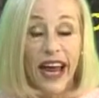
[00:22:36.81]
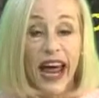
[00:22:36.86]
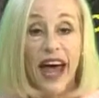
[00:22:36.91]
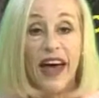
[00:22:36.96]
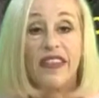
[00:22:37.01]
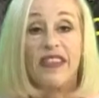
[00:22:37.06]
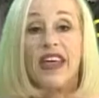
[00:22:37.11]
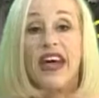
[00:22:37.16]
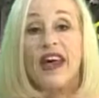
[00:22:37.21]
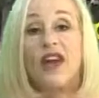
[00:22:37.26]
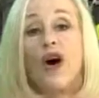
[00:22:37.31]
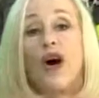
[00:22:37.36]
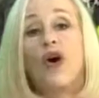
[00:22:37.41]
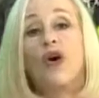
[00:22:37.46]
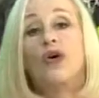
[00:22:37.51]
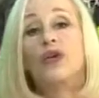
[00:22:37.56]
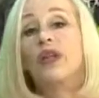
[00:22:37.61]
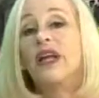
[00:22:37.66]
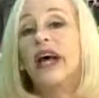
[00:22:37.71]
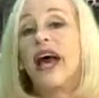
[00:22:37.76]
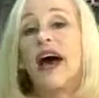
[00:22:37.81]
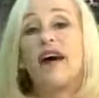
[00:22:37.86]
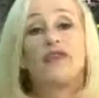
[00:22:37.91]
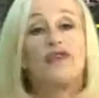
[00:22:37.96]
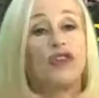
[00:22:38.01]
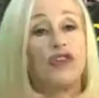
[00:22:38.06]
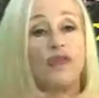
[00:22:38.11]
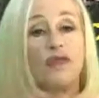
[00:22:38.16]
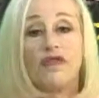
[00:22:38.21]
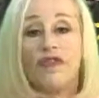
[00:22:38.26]
And then only
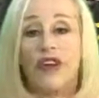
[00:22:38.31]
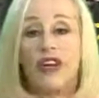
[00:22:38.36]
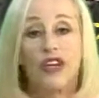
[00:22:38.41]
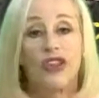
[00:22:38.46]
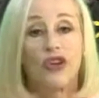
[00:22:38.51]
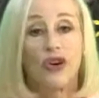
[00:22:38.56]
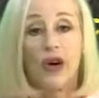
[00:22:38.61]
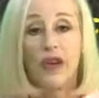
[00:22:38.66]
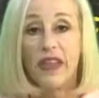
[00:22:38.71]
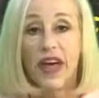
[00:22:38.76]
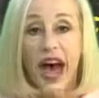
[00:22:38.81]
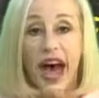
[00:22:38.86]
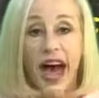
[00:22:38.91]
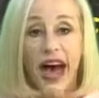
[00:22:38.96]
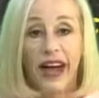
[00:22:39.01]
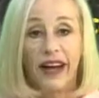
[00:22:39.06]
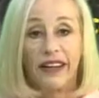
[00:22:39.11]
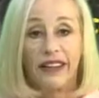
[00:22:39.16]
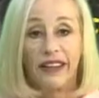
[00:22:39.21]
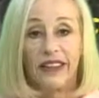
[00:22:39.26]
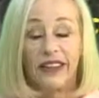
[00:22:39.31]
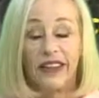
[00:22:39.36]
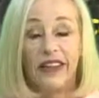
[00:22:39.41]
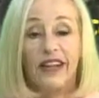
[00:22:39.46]
after you finish all that,